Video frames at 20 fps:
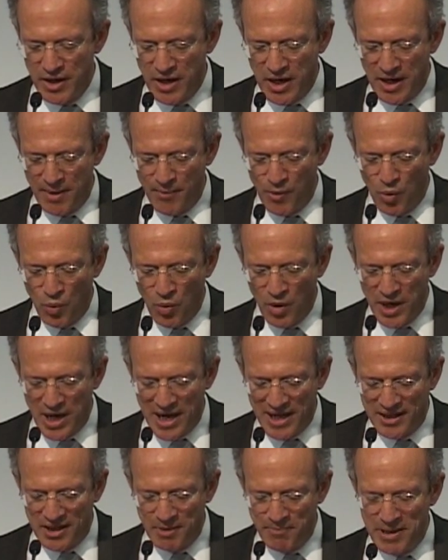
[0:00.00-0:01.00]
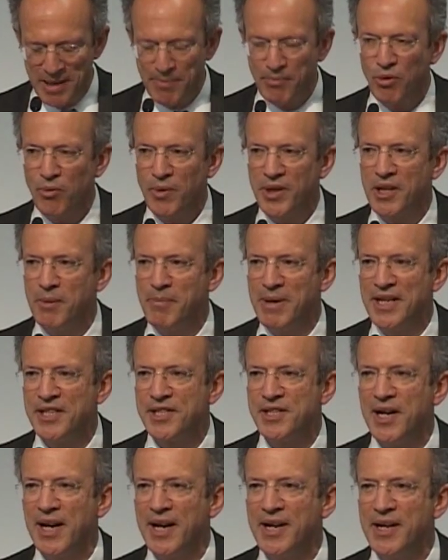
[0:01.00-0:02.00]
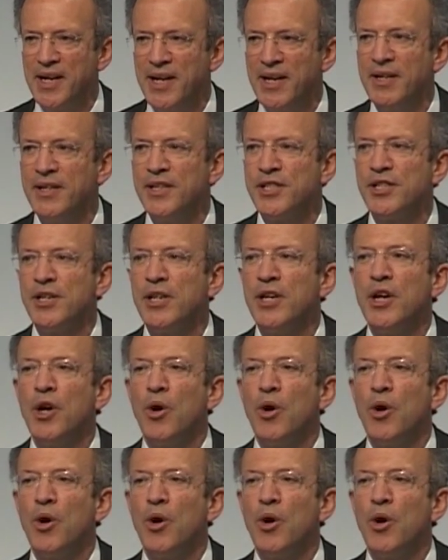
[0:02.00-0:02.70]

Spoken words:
were not the people with the best ideas